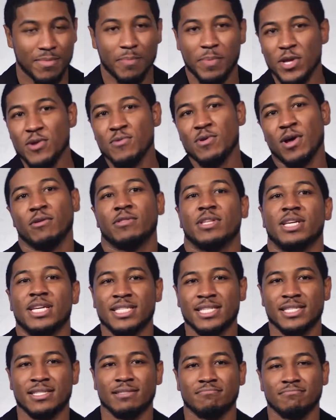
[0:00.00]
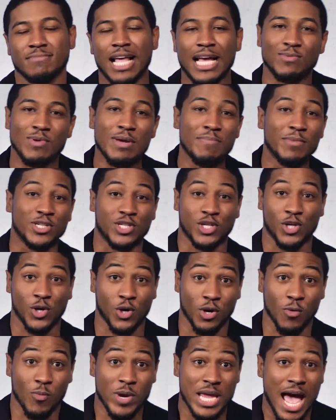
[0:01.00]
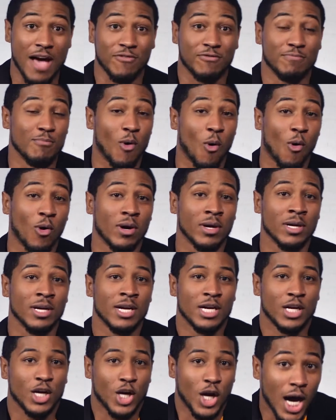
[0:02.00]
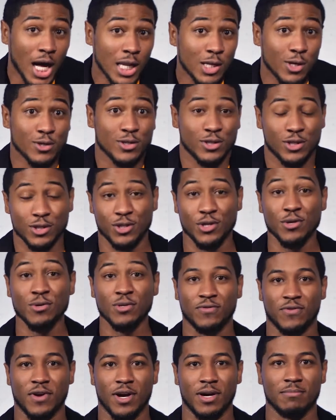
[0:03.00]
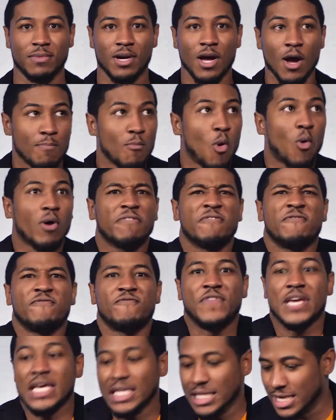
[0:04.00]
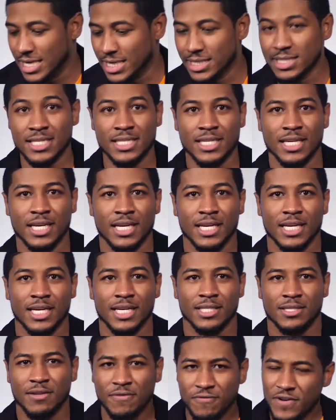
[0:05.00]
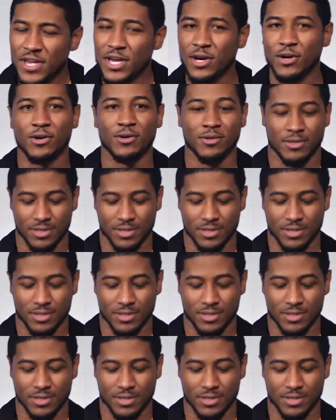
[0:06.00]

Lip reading: But you know this, as we mature, we have more colors to choose from, more feelings to feel.